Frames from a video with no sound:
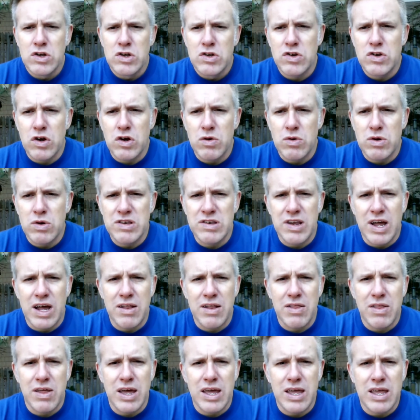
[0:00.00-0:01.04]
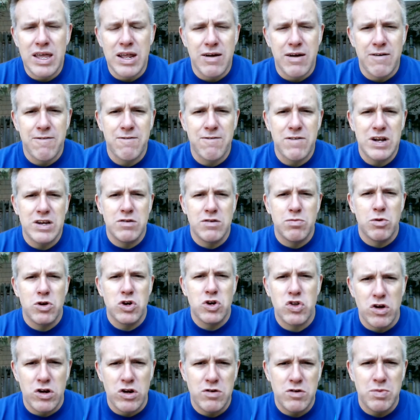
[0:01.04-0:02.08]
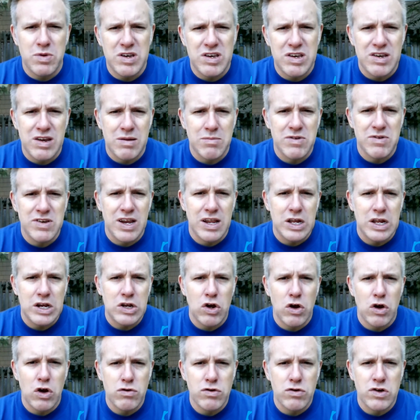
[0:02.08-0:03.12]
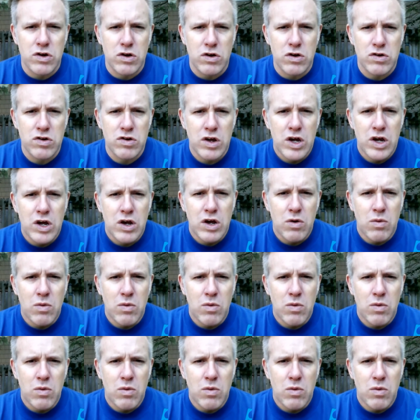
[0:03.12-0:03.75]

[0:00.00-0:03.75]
So it's not like in a fitness martial arts business, I'm selling toasters